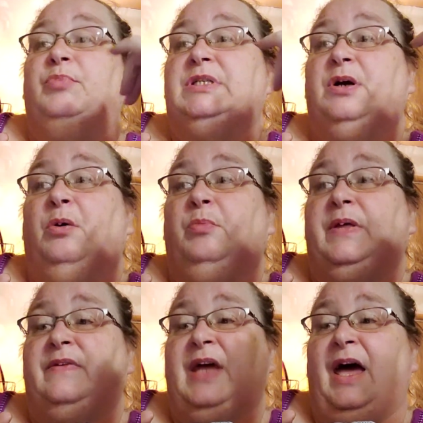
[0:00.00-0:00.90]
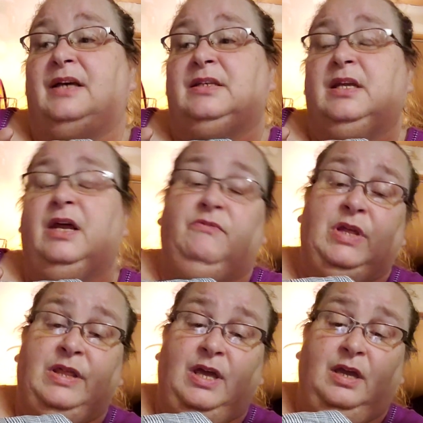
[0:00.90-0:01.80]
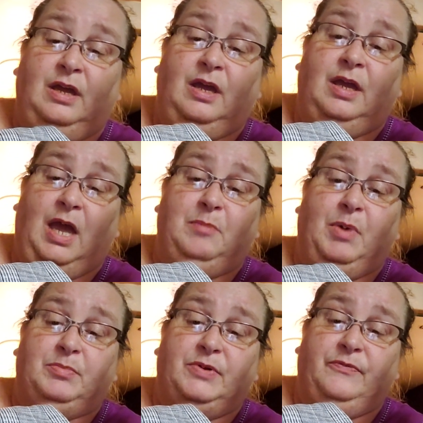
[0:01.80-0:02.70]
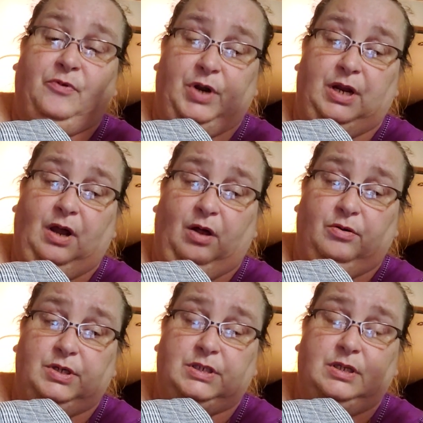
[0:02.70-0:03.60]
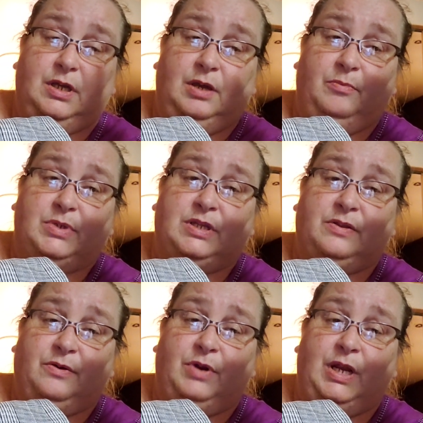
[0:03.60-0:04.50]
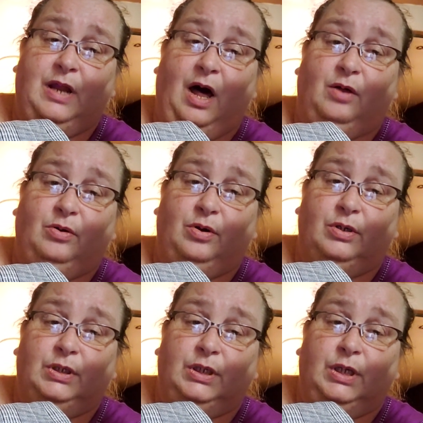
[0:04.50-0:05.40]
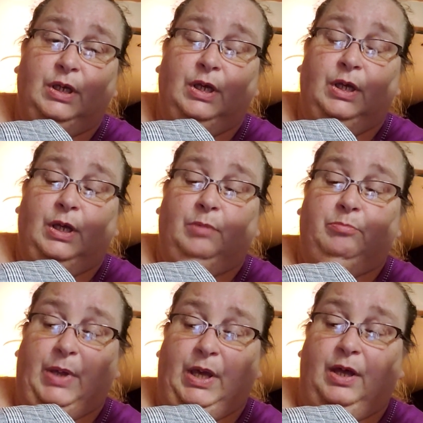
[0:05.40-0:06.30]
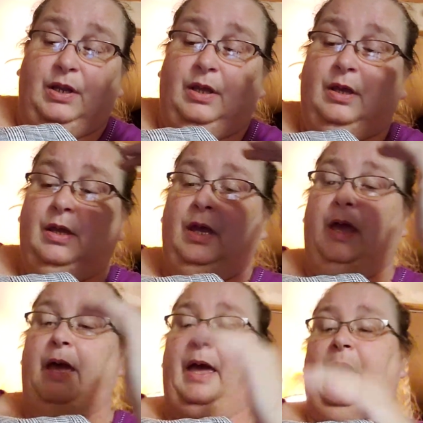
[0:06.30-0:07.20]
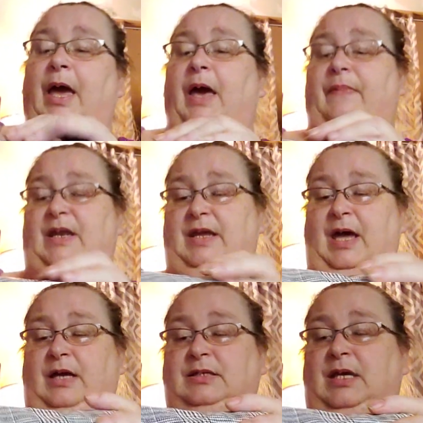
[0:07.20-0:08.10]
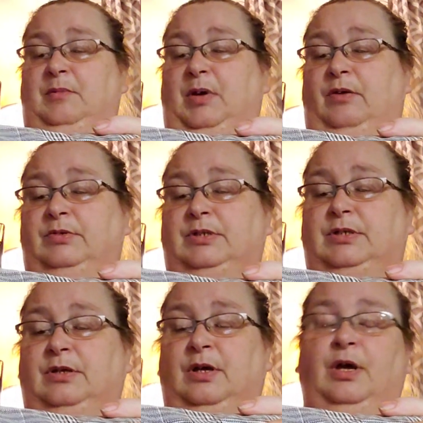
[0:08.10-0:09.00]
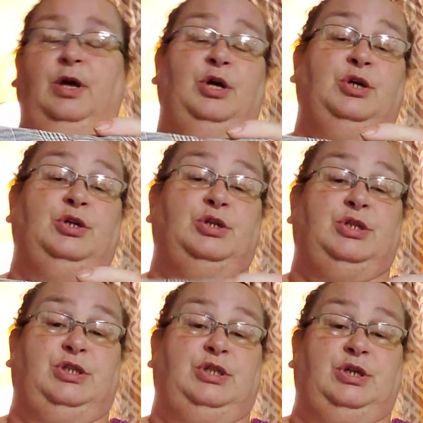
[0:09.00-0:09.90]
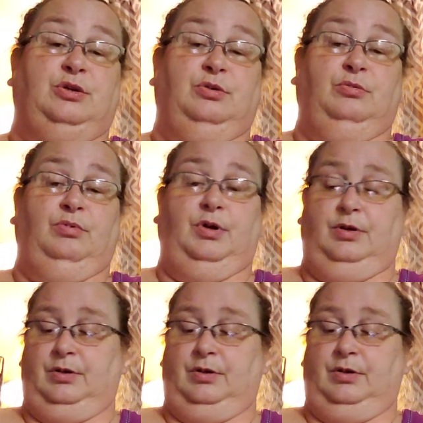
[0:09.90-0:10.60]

So with tax and everything, it came up to $40. It was a $30 bid, and the tax came out to